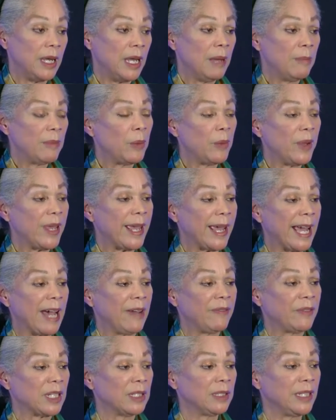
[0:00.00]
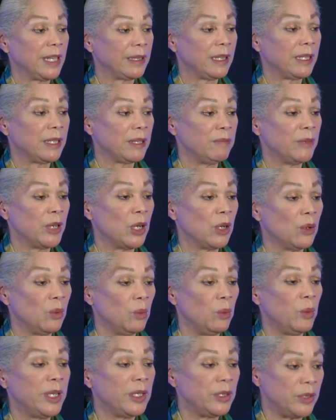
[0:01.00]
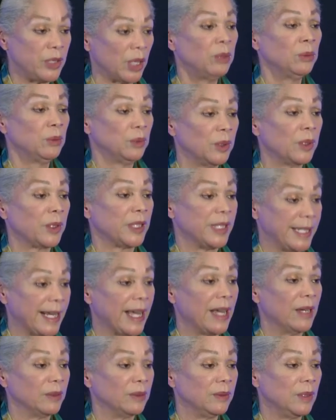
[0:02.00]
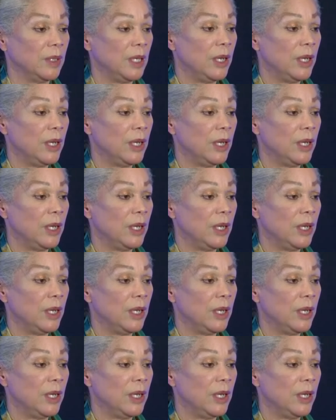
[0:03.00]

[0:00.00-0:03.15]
but we have to let them know we don't look down.